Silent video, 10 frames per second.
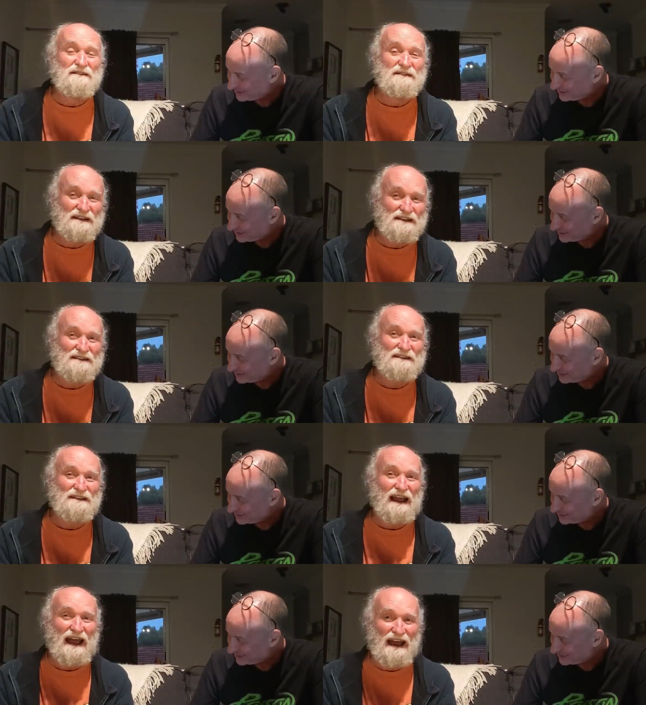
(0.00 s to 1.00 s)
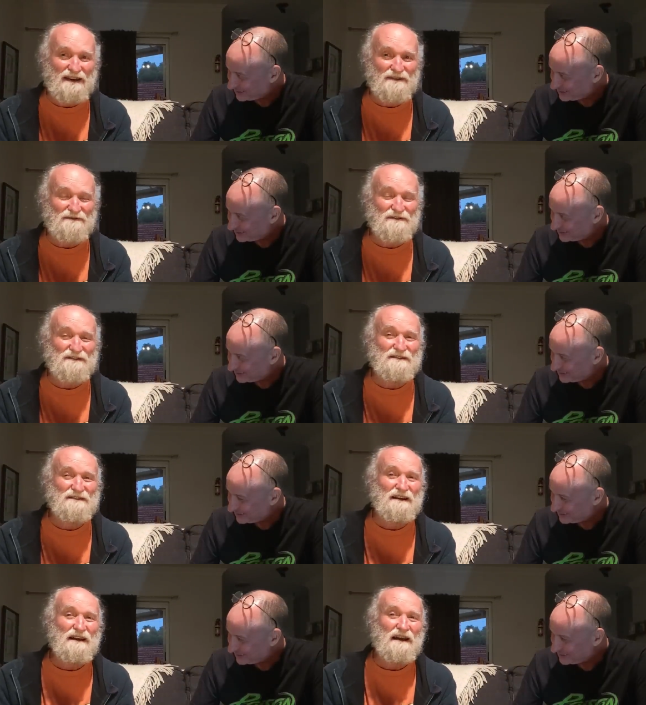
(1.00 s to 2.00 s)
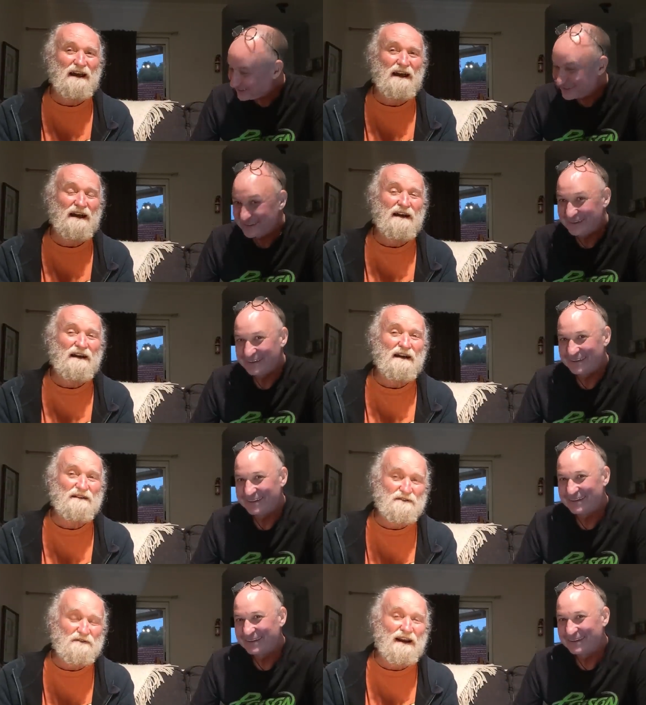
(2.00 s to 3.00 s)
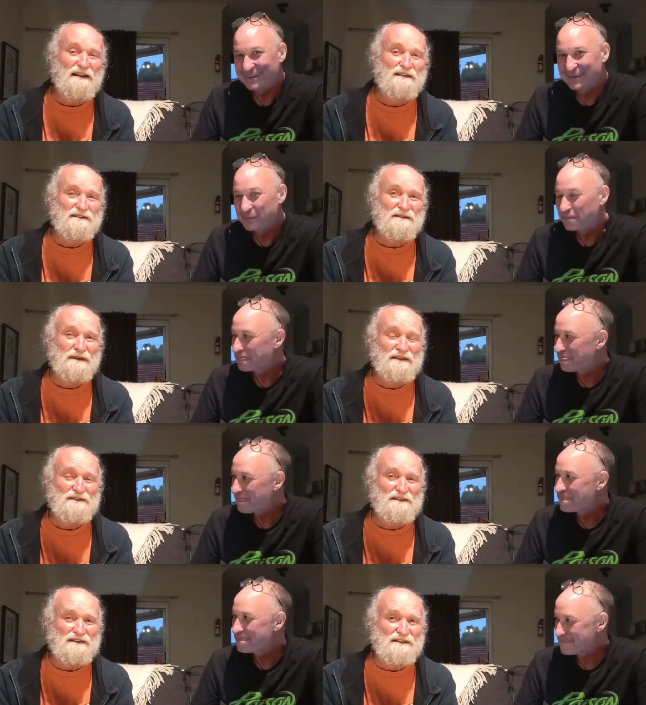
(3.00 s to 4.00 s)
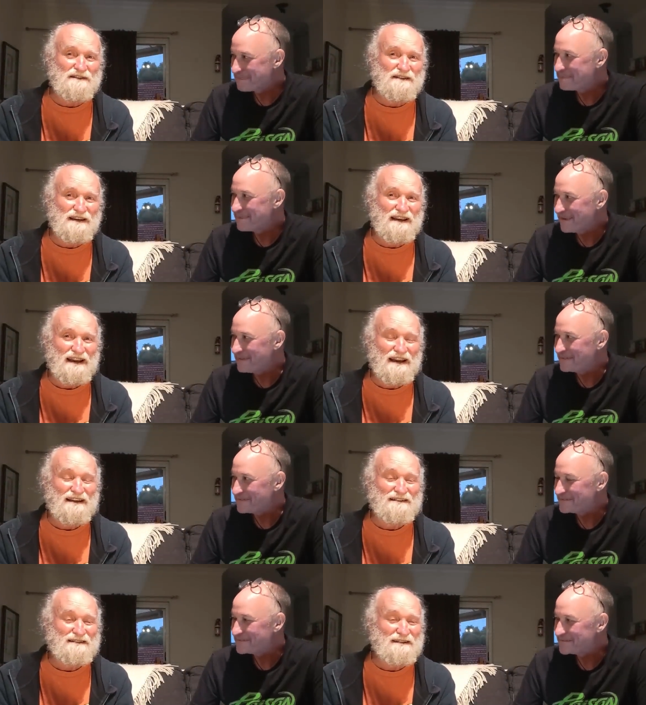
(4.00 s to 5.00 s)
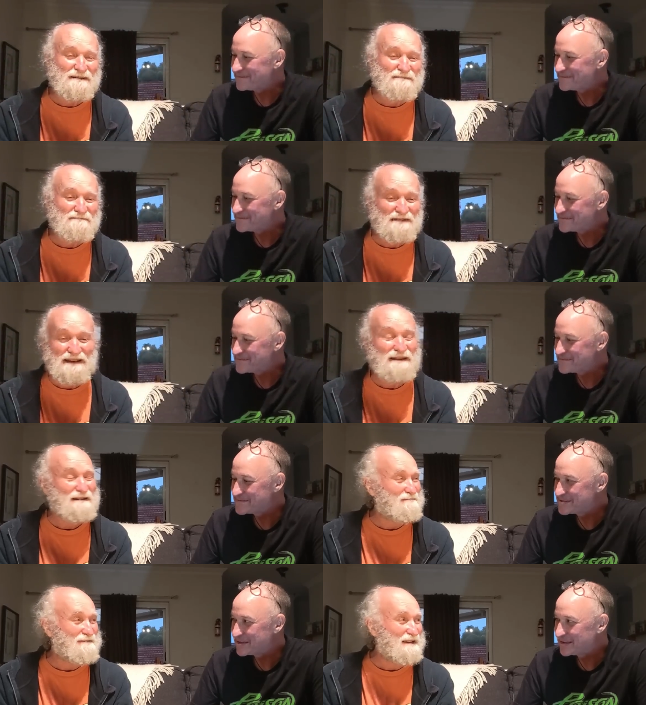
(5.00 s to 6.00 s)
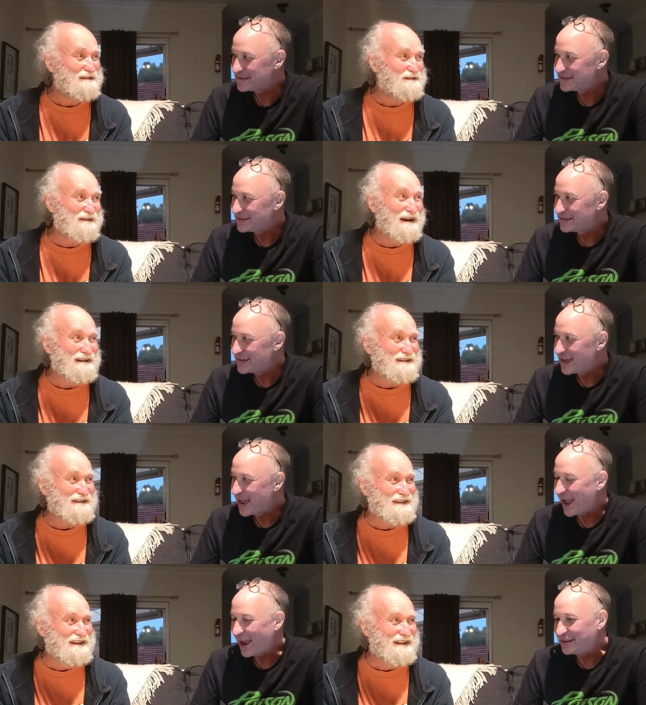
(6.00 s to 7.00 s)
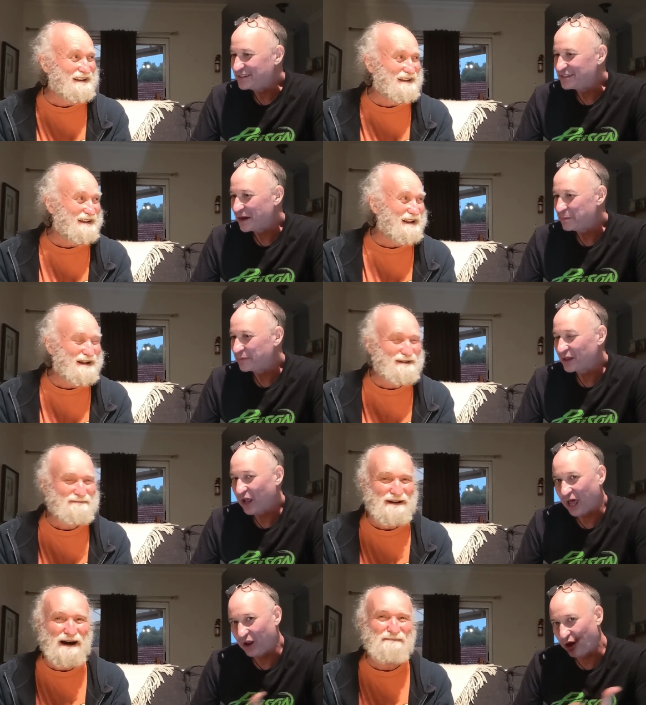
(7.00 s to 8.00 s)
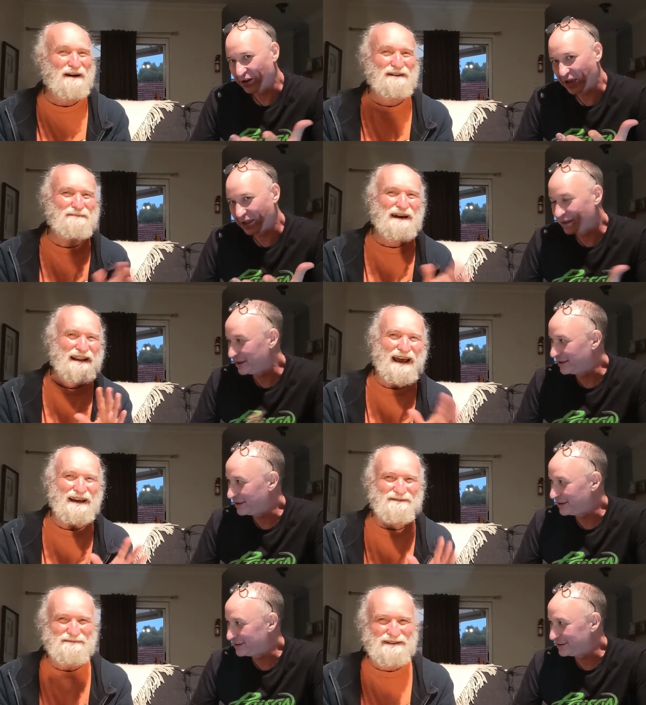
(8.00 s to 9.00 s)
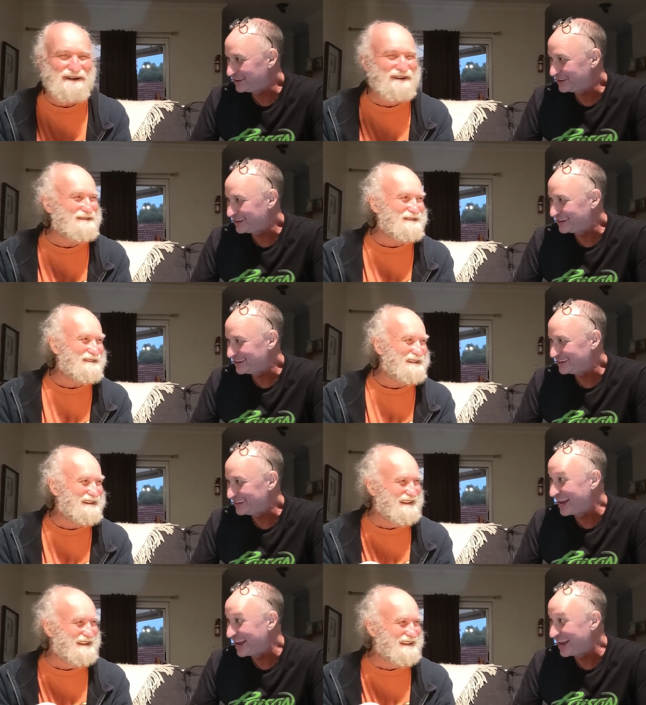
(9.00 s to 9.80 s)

Speaker 1: 600 uh, Australian species. Yeah. And um, yeah, that's great. And um, a, lot. I'm only about 100 behind it.